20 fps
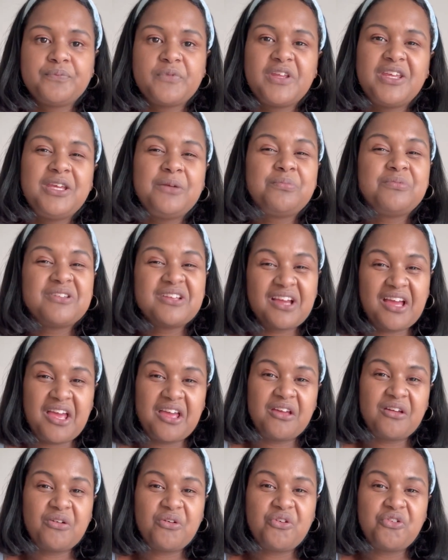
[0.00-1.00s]
keep
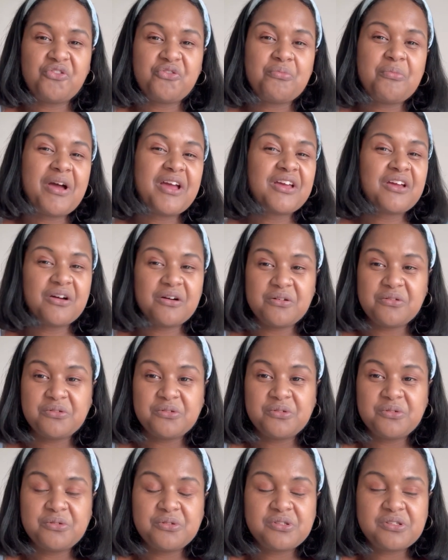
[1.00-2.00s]
track of my
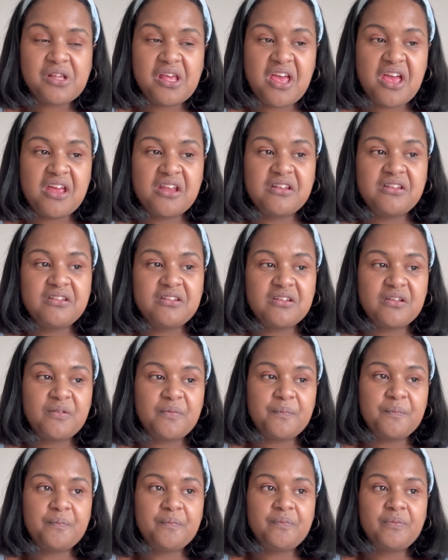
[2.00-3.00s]
goals
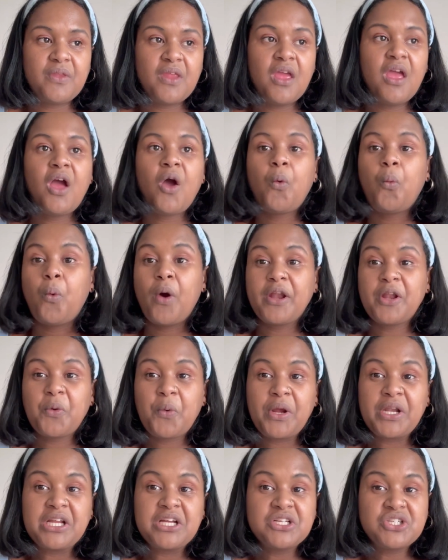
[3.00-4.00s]
and what I
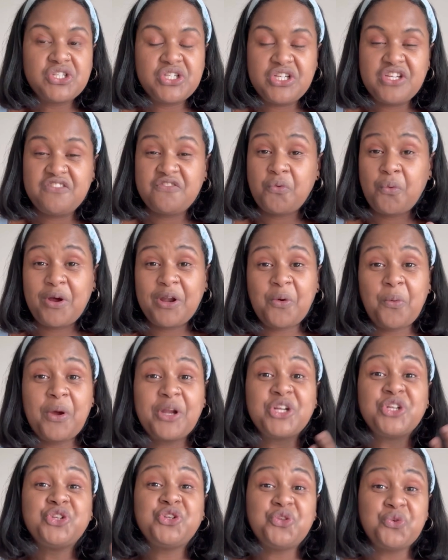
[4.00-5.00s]
want to achieve, what I
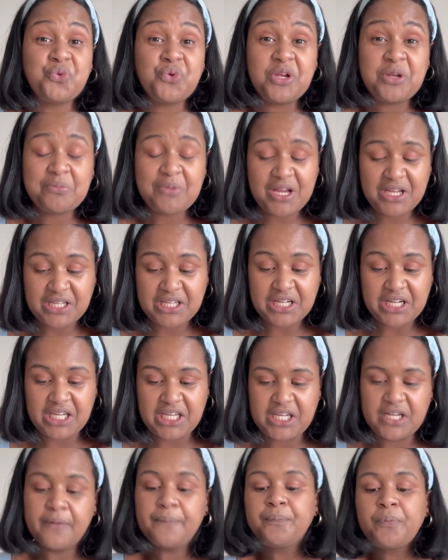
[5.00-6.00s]
want to do in my
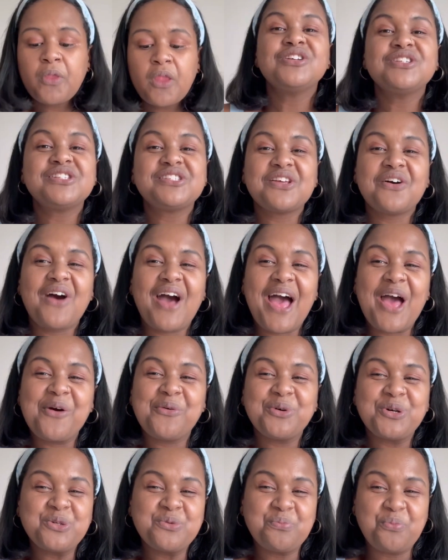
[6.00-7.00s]
career. So I
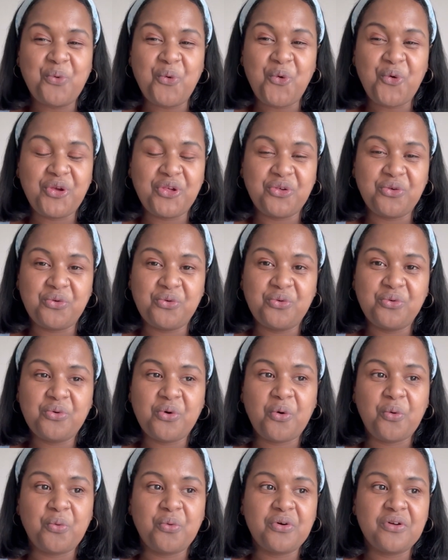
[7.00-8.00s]
won't bore you
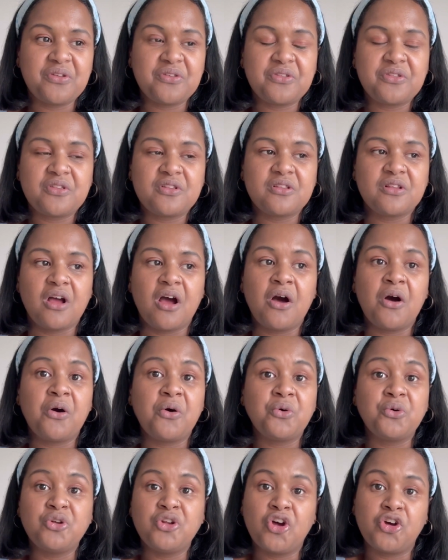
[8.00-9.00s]
with a
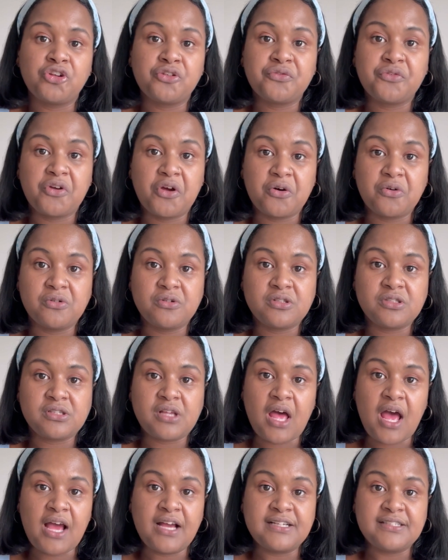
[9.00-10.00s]
whole lot of goals
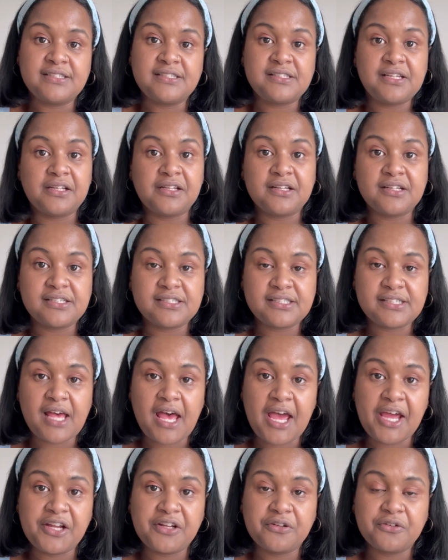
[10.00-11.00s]
I set
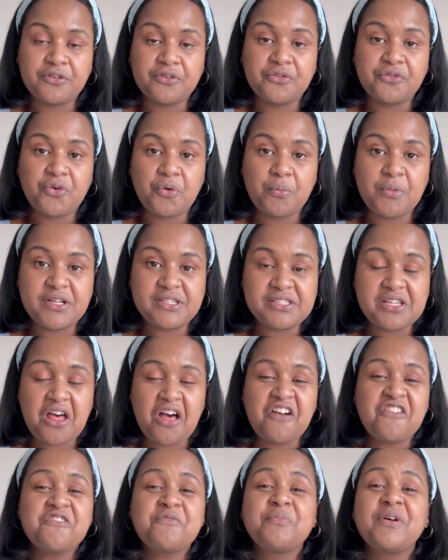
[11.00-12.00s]
aside for
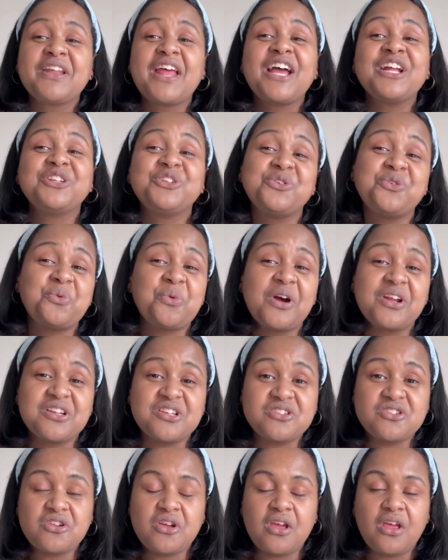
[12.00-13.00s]
myself, but I do want
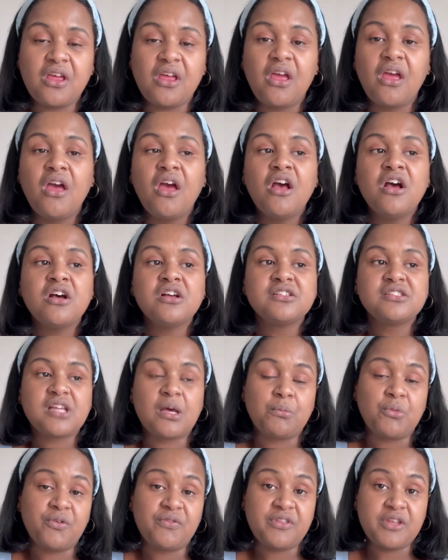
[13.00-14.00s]
to share
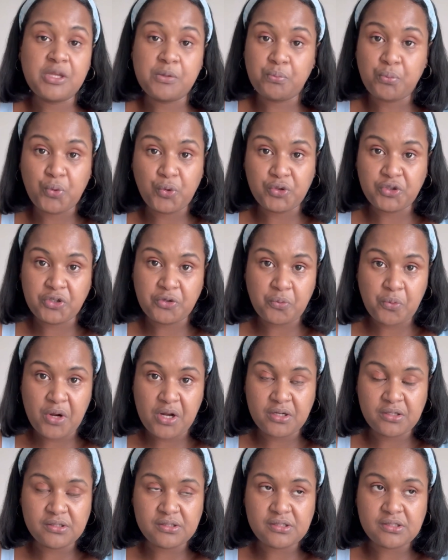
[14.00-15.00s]
some of the important
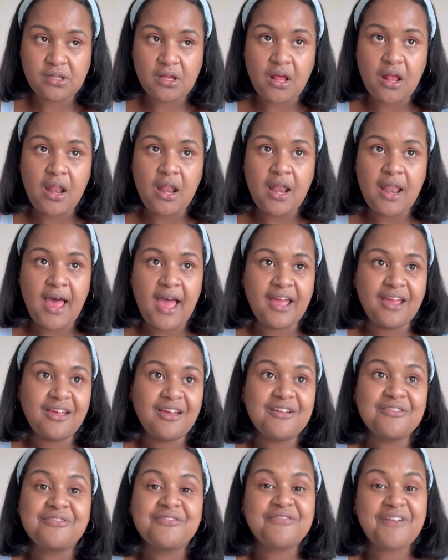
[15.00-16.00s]
ones like
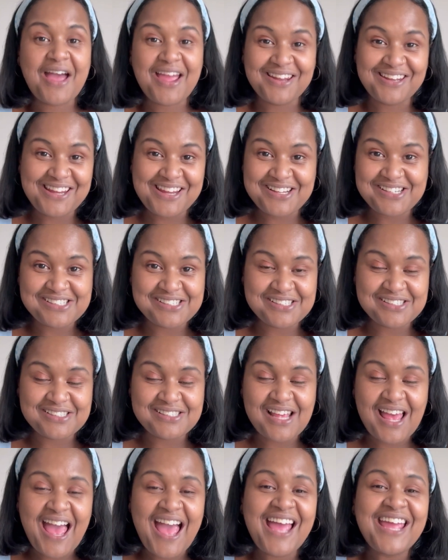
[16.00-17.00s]
finances.
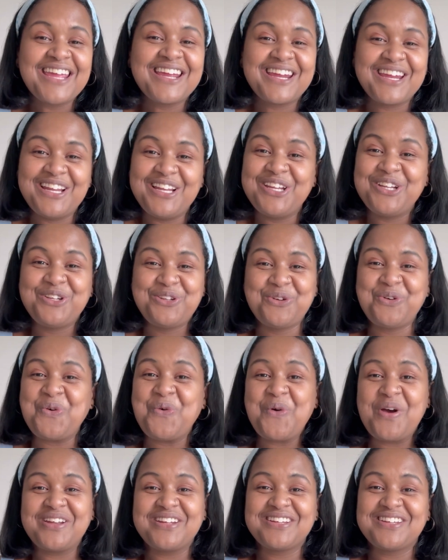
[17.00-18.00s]
I really do
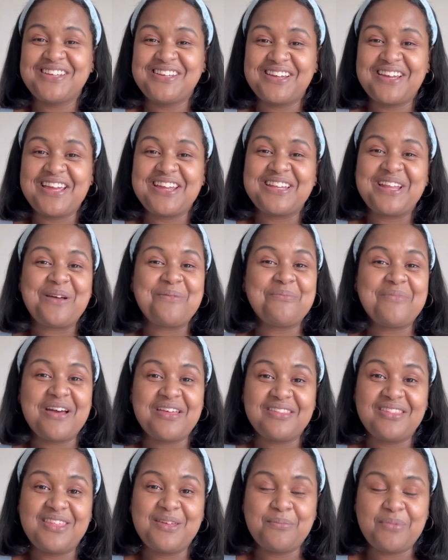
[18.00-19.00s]
want to create a
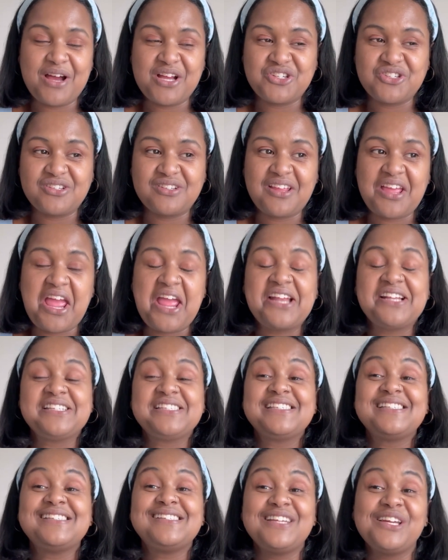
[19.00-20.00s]
monthly budget and
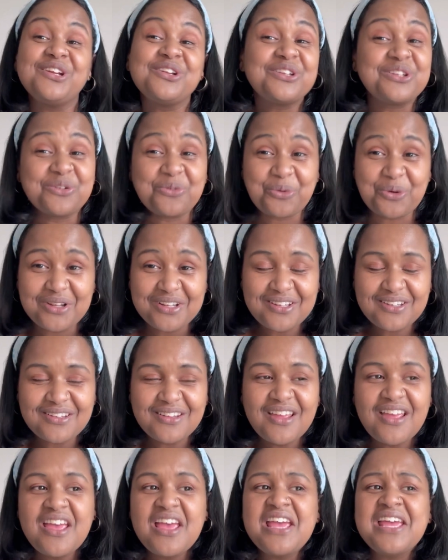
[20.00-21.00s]
stick to it.
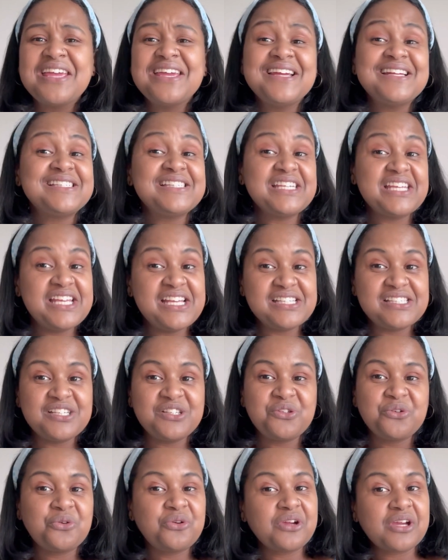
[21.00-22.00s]
It's easy
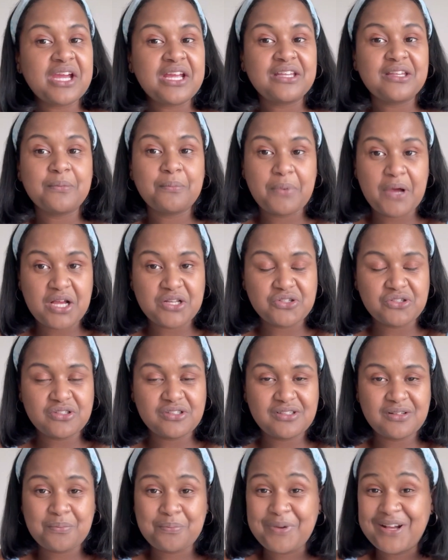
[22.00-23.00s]
to create a
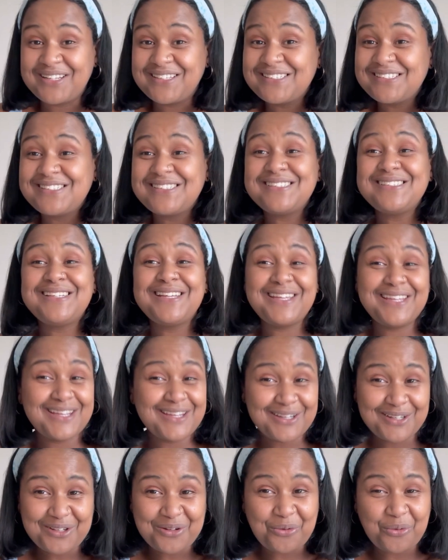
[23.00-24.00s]
budget, but
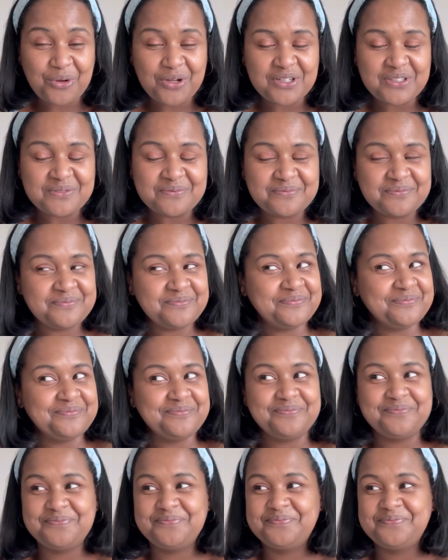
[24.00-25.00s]
sticking to it,
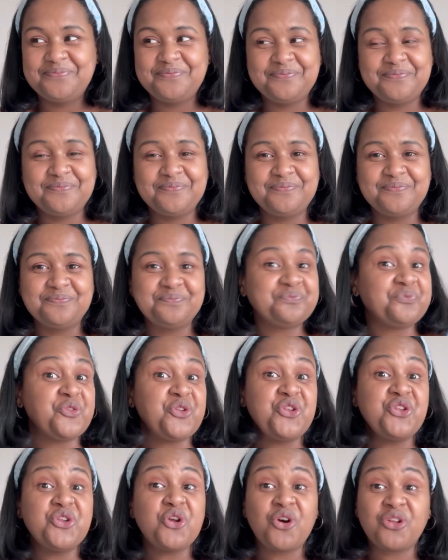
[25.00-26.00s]

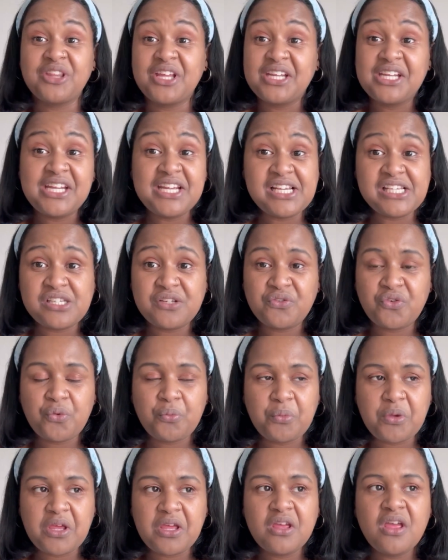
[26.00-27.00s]
not that easy for
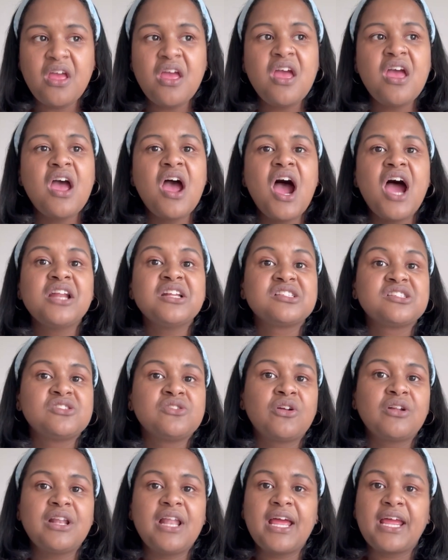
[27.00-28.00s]
me. And it's
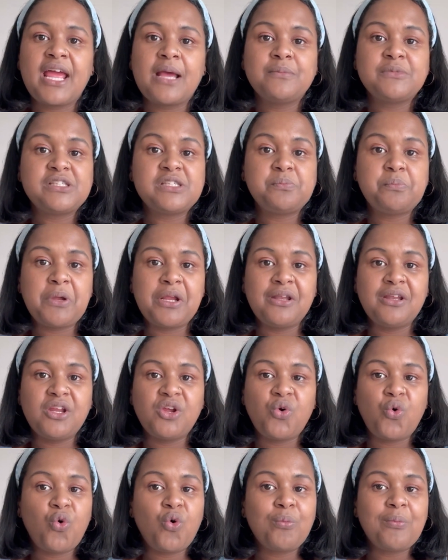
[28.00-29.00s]
not like I'm
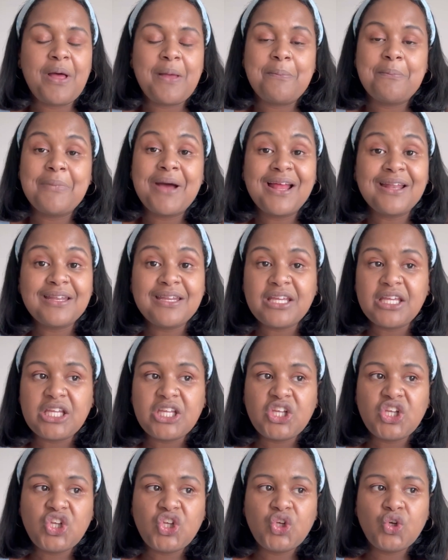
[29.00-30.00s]
spending all my
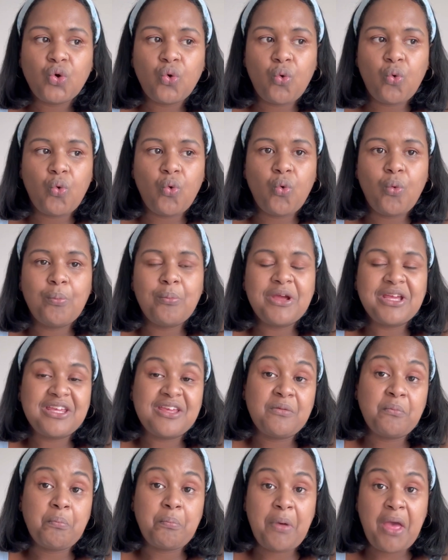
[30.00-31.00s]
money or
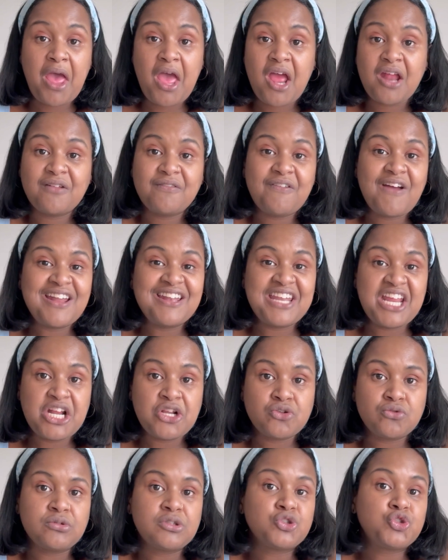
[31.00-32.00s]
making bad
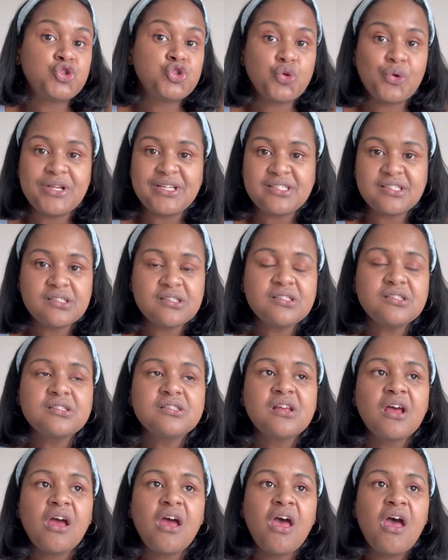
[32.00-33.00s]
financial choices.